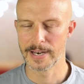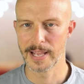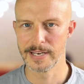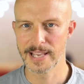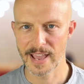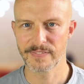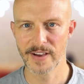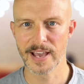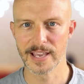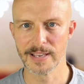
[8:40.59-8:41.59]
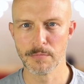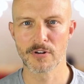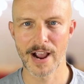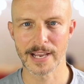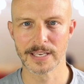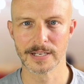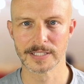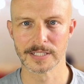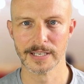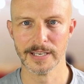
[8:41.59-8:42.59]
and then the FA
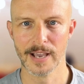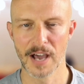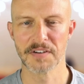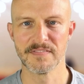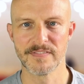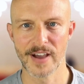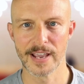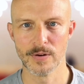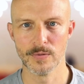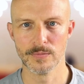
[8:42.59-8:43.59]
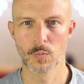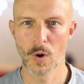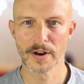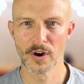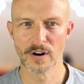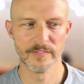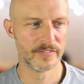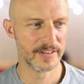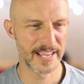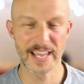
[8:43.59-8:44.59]
miraculously unveil one
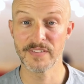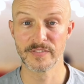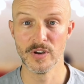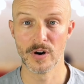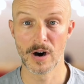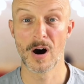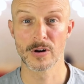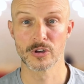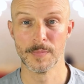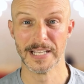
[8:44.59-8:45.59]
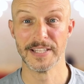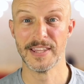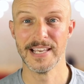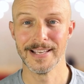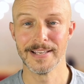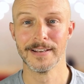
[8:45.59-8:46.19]
of, if not arguably the